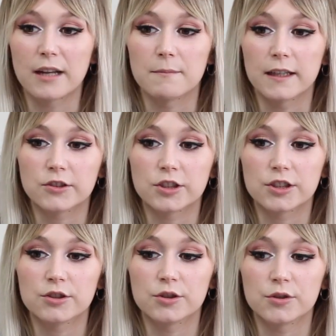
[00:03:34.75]
and make sure
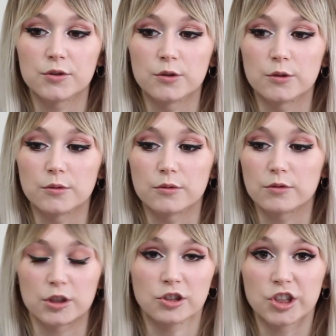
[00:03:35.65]
you
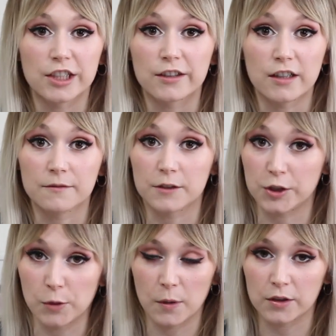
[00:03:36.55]
search the internet for
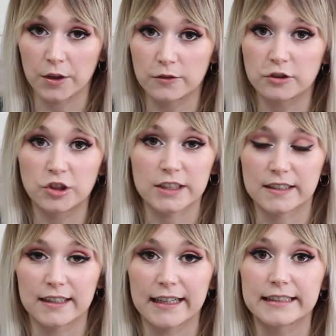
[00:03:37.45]
coupon codes just
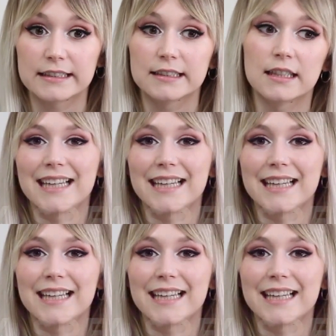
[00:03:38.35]
in case.